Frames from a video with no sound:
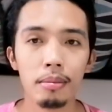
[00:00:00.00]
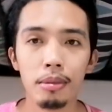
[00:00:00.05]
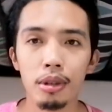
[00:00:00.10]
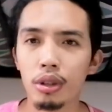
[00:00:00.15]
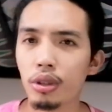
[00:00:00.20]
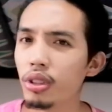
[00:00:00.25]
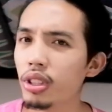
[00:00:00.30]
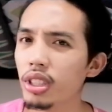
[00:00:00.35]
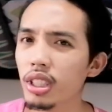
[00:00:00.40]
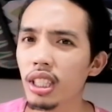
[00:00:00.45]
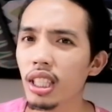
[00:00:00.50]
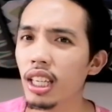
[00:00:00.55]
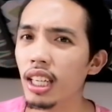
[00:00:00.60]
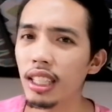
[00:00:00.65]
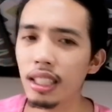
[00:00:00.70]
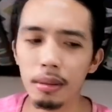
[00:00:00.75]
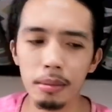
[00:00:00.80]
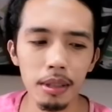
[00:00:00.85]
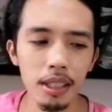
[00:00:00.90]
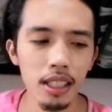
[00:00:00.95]
Pero
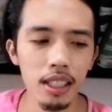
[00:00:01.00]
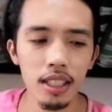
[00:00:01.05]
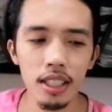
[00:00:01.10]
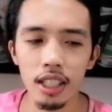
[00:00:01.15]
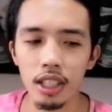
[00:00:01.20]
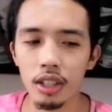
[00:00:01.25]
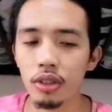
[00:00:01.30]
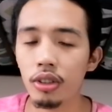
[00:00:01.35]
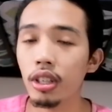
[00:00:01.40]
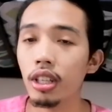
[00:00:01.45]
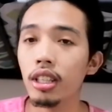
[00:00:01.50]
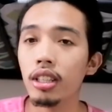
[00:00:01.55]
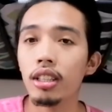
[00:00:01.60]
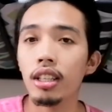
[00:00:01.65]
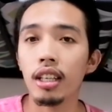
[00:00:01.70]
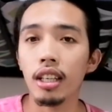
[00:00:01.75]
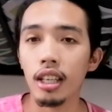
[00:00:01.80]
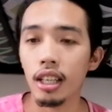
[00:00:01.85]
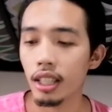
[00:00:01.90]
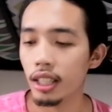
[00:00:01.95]
tinatamad kasi ako eh.
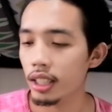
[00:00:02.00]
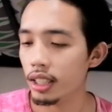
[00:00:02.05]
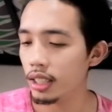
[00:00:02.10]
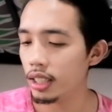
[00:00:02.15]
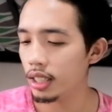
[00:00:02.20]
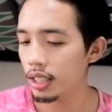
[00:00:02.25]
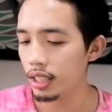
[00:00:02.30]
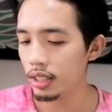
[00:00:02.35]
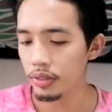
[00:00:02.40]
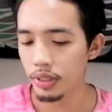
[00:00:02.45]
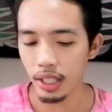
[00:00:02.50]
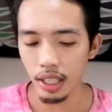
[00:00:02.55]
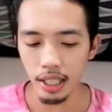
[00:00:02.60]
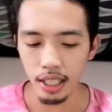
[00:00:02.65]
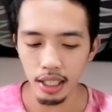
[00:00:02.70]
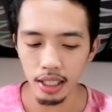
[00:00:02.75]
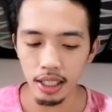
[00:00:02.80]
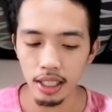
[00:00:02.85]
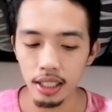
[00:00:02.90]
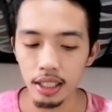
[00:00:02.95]
I didn't really
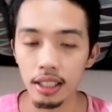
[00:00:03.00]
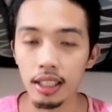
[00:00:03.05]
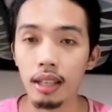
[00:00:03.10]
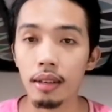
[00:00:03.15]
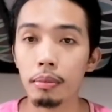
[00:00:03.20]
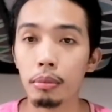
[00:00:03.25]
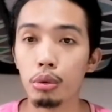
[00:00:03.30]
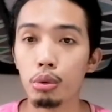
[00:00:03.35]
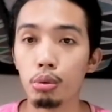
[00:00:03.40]
get any time